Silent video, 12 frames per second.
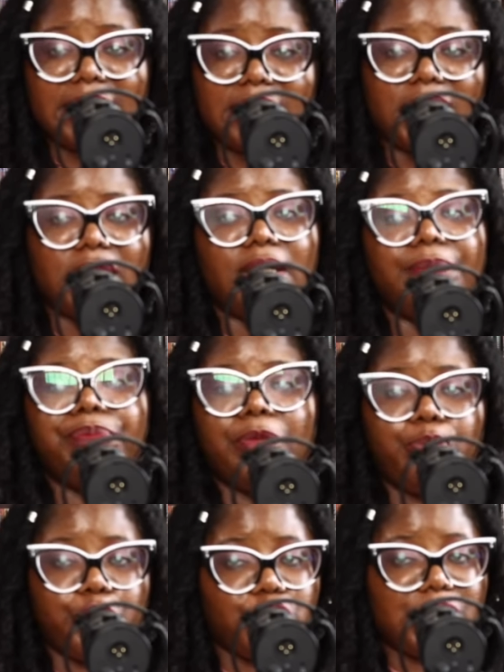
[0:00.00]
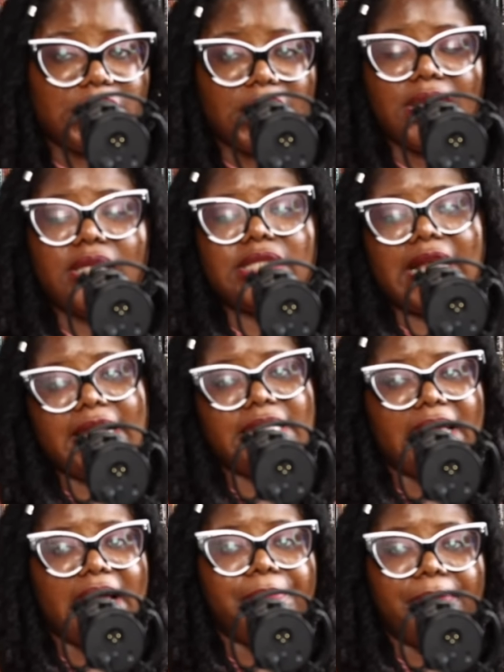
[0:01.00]
the Bridgertons and
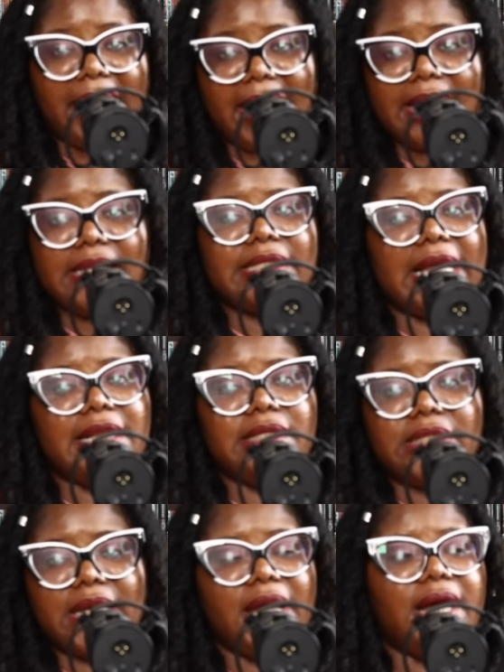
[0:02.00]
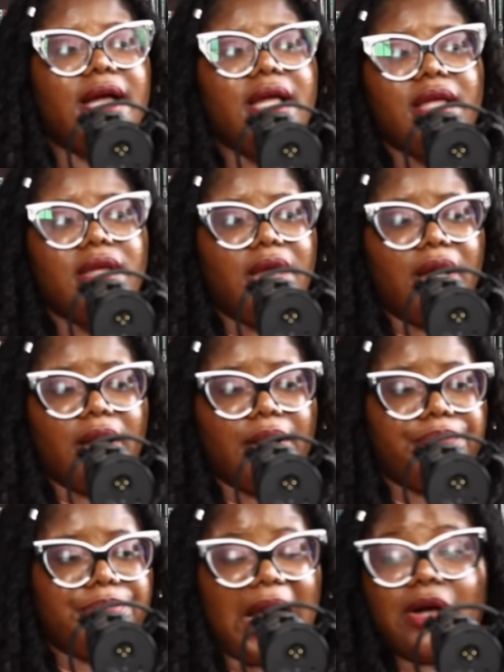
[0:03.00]
their maids and their
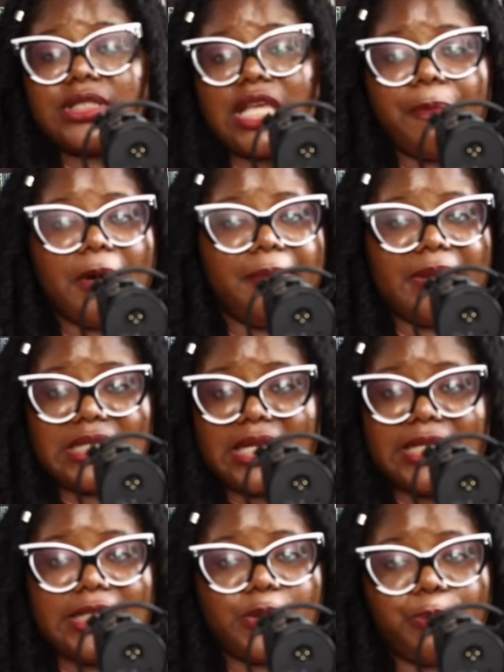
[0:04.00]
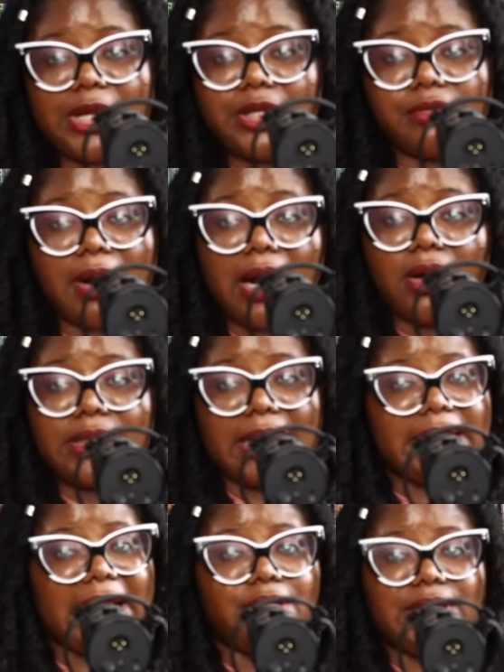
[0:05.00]
um, housekeeper basically spread around and that